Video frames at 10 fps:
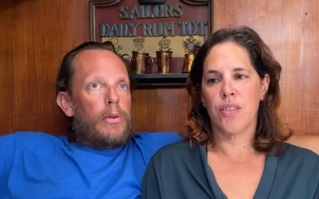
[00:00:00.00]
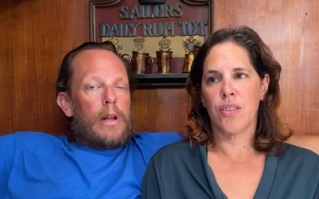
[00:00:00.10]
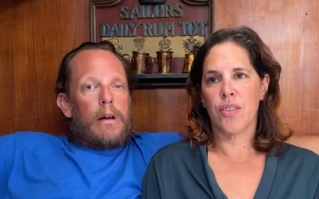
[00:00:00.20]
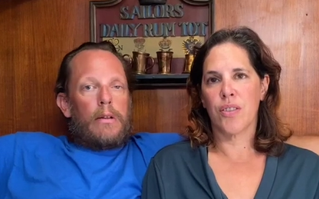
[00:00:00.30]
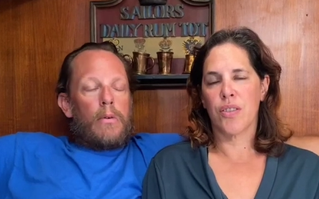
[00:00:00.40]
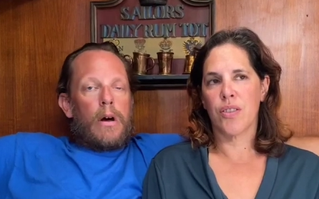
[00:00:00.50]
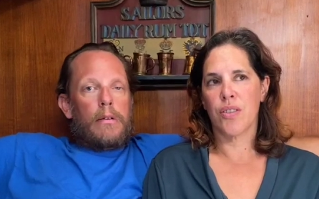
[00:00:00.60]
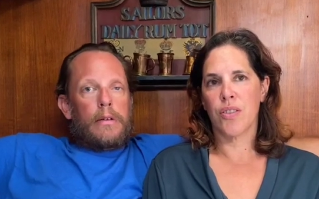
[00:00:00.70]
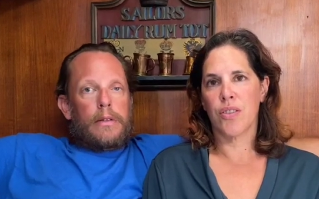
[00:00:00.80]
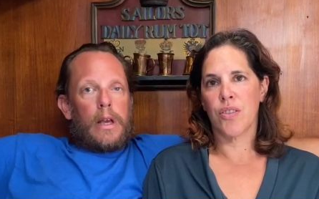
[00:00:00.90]
Speaker 1: pull it out of the
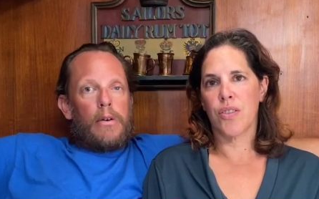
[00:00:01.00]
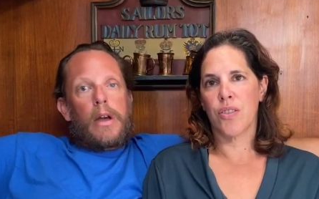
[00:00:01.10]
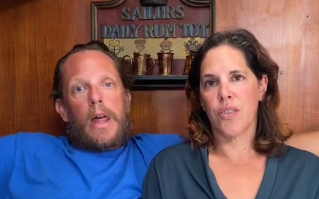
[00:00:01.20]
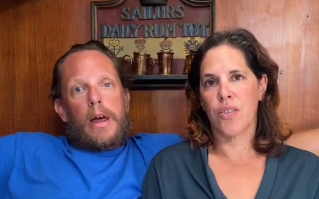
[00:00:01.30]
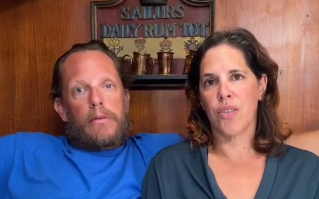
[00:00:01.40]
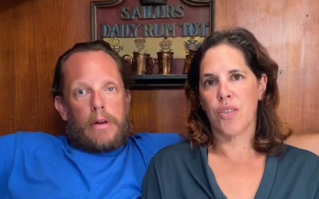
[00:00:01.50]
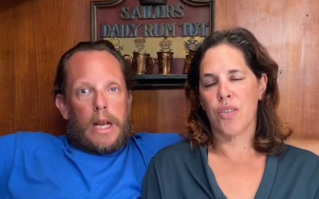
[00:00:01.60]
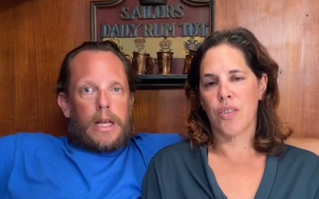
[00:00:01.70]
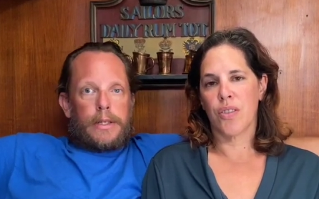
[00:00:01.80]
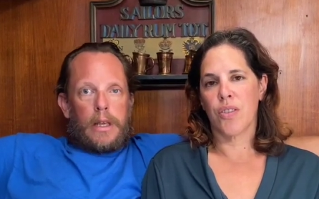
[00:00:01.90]
water and say, oh yeah, that one
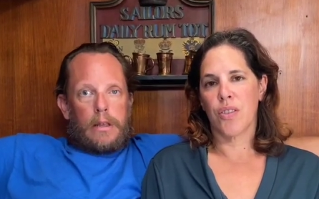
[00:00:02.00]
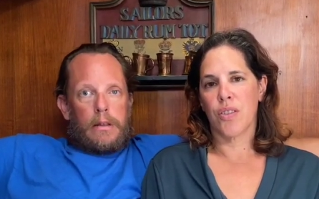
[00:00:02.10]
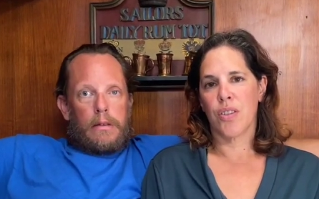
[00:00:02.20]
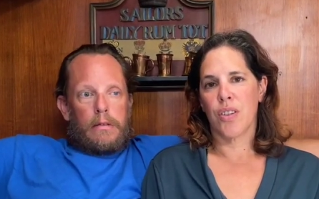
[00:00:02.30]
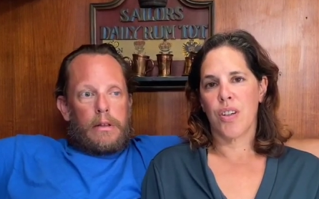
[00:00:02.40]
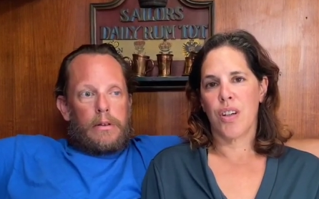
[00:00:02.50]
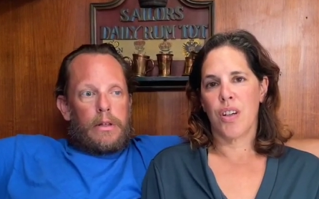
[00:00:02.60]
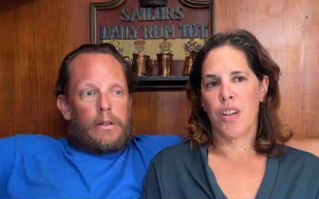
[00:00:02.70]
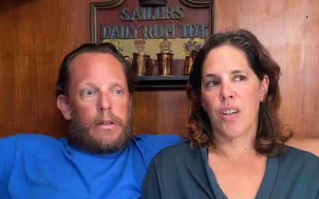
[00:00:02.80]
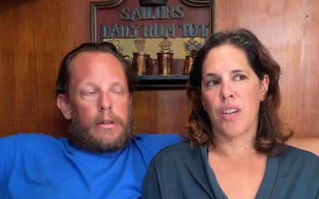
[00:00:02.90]
has it.
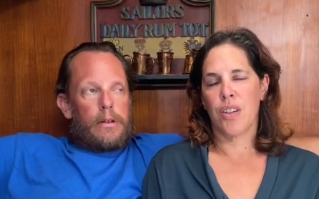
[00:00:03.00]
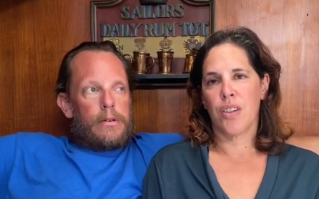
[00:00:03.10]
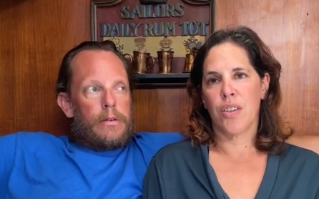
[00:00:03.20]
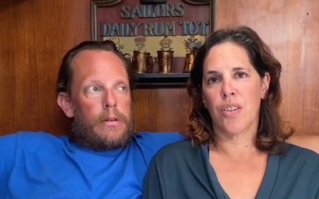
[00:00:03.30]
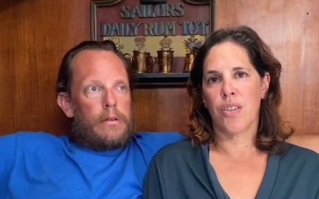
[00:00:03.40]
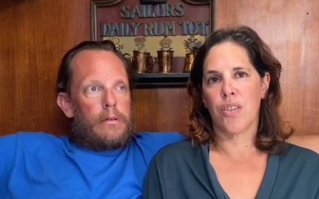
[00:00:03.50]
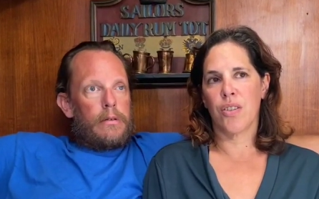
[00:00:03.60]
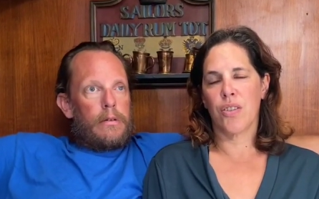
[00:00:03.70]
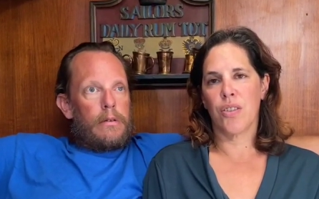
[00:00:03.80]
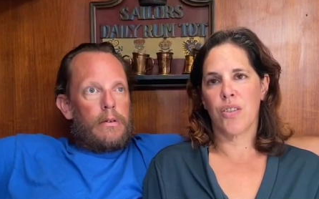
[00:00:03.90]
It's, there's
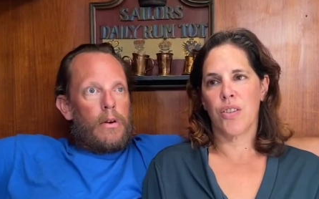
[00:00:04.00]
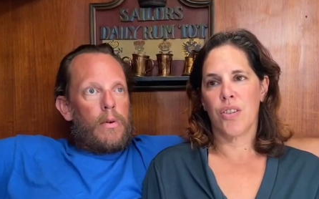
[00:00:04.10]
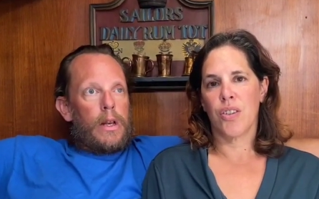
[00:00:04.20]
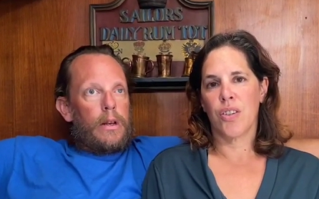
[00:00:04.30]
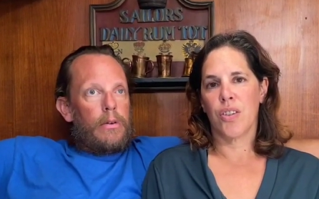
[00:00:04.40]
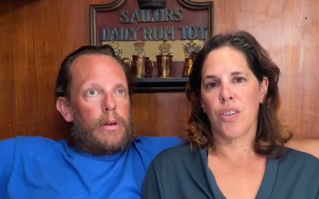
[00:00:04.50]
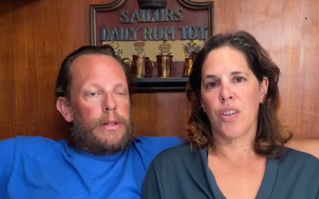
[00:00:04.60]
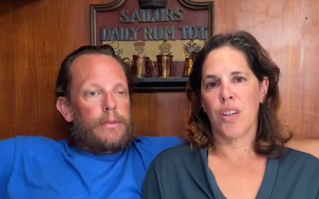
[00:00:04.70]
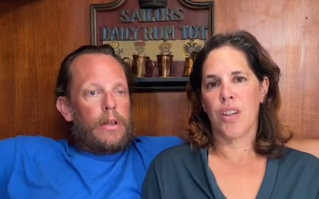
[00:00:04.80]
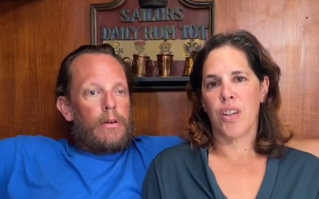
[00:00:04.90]
no way to do it.
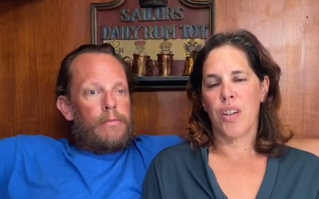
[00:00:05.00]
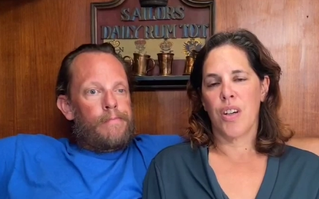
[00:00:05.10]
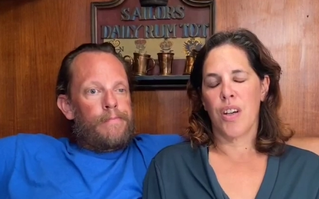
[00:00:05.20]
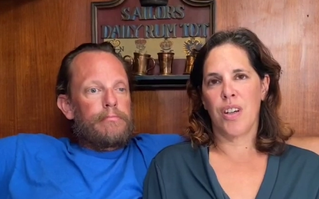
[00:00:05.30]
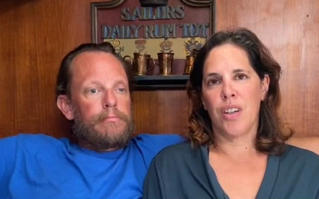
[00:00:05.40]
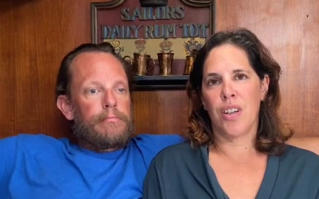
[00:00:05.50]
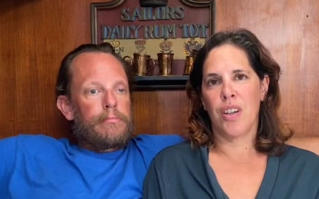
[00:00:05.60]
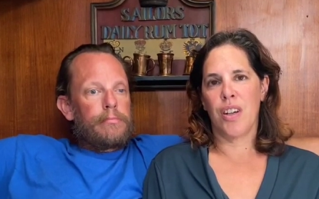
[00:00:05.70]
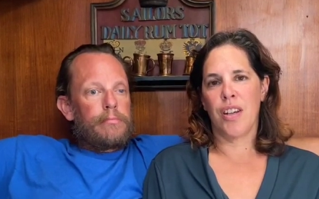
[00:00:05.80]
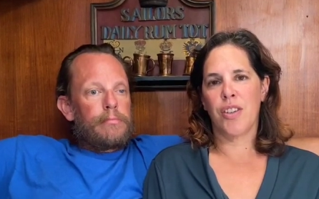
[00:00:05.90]
So
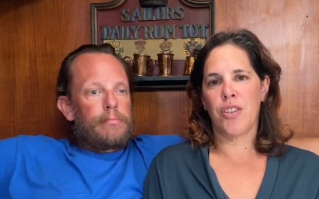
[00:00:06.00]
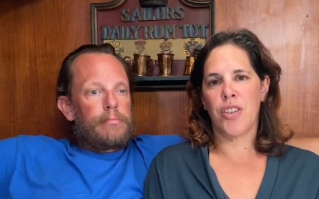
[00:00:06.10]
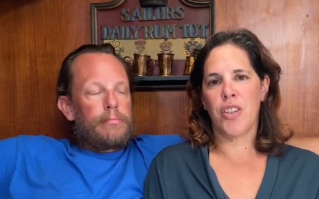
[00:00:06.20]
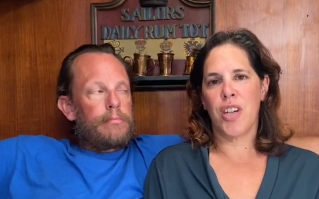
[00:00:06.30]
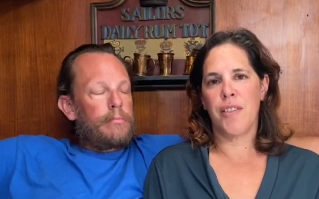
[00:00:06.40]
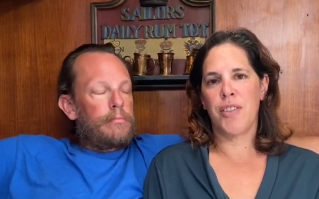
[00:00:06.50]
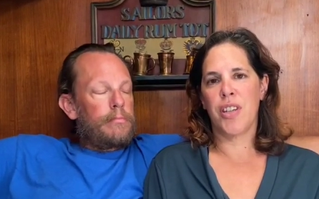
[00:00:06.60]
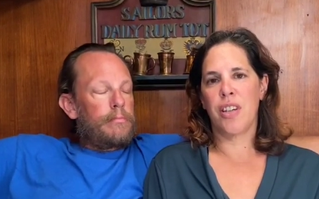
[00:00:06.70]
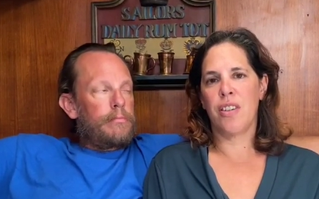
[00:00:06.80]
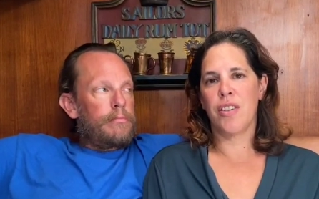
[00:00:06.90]
Speaker 2: as Chris and I have
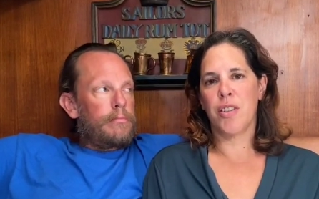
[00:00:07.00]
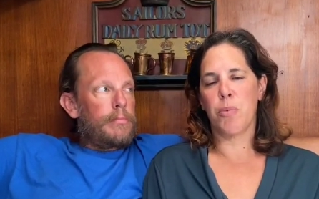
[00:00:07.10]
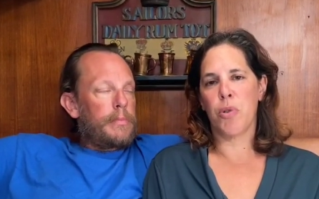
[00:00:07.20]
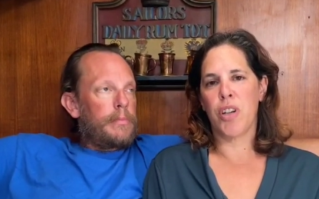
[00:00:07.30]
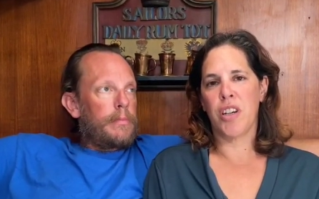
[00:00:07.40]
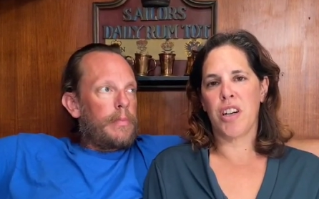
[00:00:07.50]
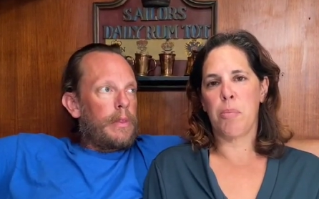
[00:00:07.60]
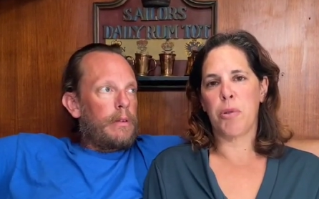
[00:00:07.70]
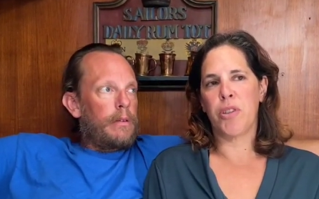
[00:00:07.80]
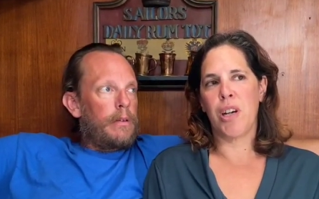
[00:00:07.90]
said this morning a
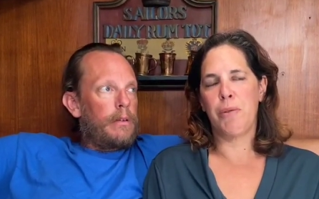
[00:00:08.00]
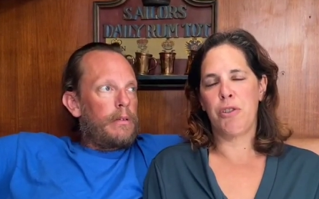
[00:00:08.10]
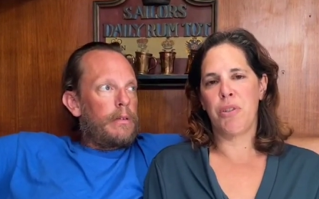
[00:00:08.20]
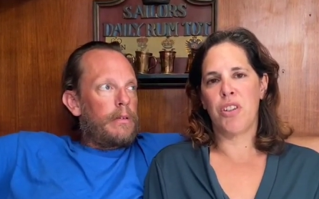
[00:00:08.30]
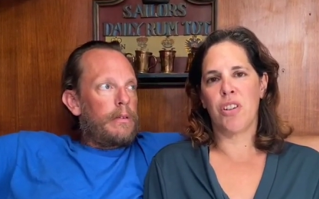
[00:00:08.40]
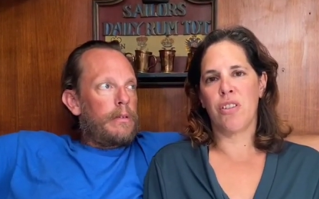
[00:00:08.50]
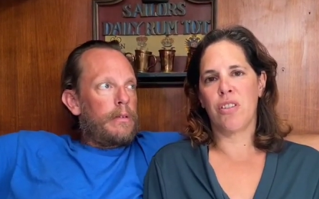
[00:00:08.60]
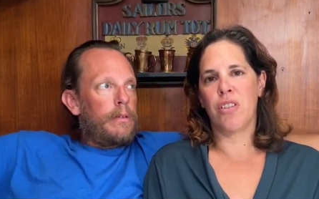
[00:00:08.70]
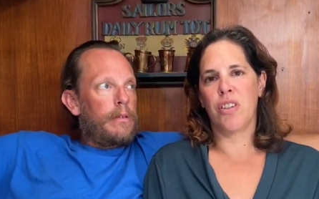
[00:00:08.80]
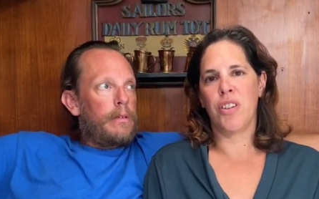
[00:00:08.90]
couple times to each
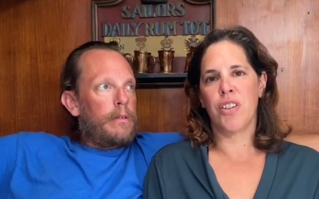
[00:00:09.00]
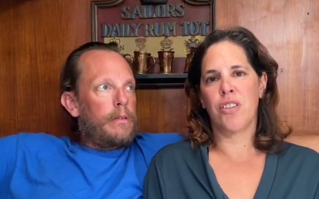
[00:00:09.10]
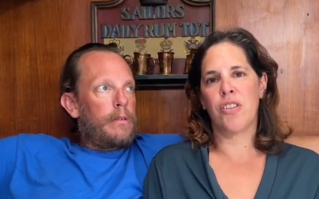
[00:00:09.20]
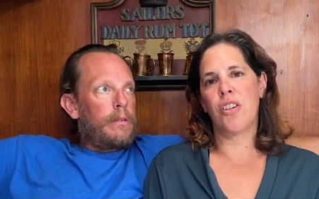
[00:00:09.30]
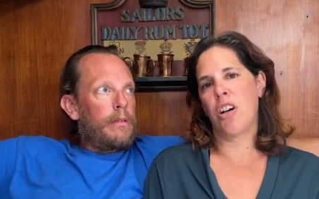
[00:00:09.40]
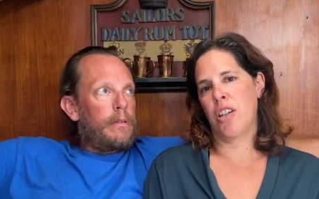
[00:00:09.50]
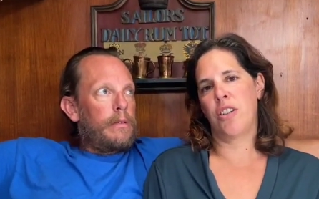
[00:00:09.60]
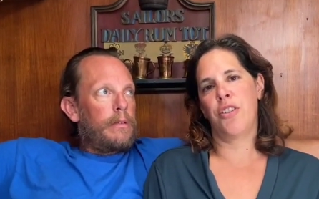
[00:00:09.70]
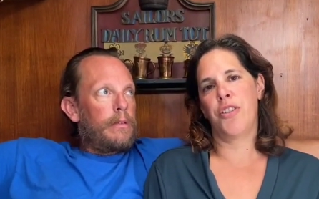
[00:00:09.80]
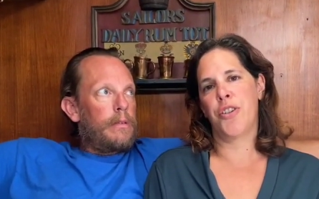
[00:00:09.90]
other, this is not
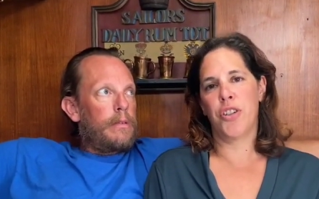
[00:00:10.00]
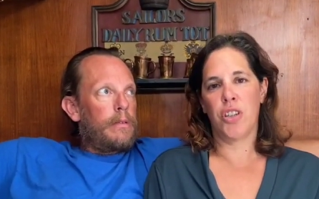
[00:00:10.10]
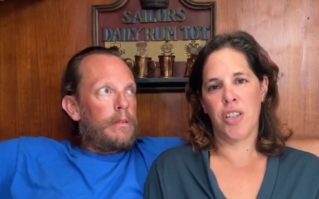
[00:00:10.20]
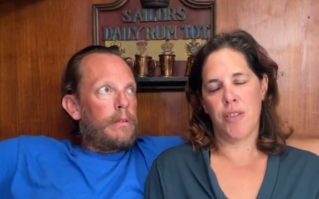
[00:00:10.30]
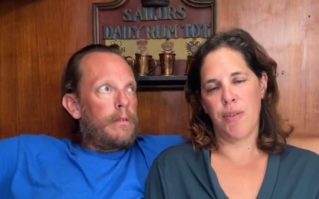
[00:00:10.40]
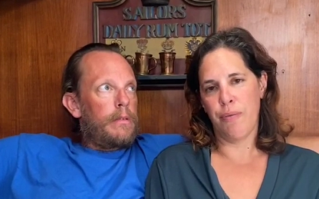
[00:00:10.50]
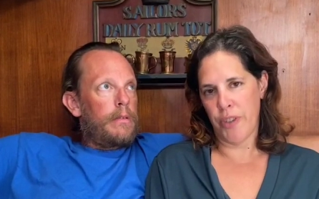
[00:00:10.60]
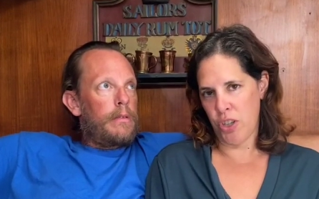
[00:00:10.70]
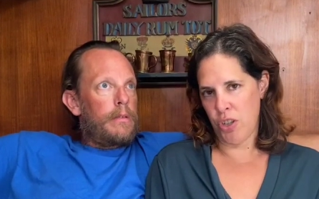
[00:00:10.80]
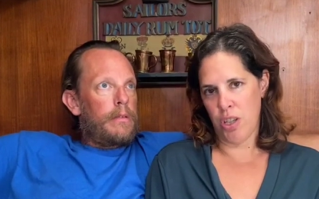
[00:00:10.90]
going to deter us from
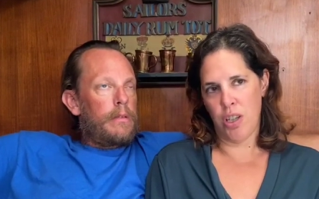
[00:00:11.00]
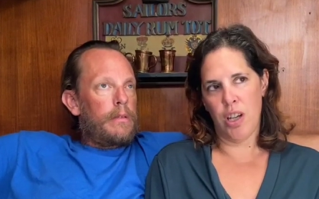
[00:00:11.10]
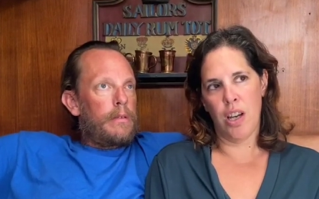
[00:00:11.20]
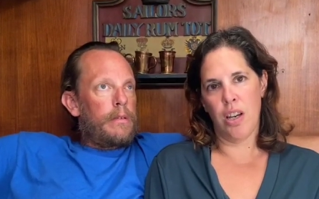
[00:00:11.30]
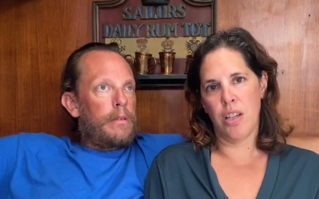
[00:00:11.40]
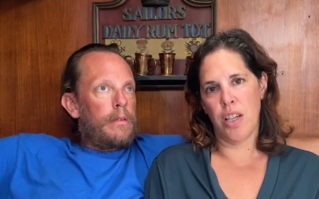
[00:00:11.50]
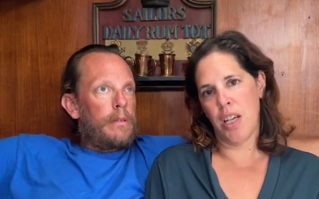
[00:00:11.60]
fishing and